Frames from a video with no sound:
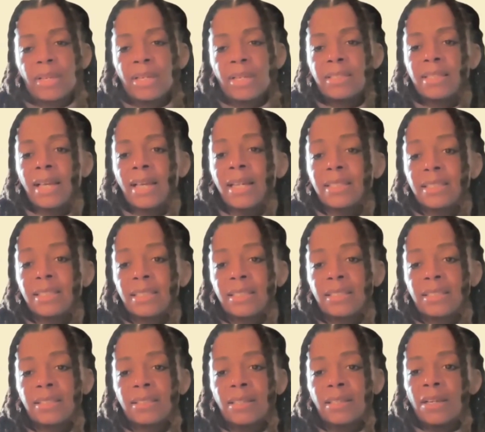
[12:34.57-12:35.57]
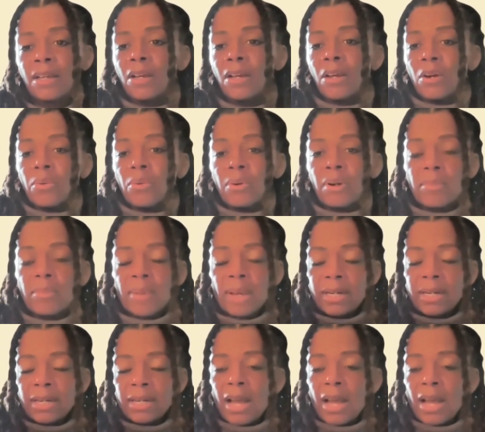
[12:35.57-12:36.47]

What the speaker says: in Texas where Amanda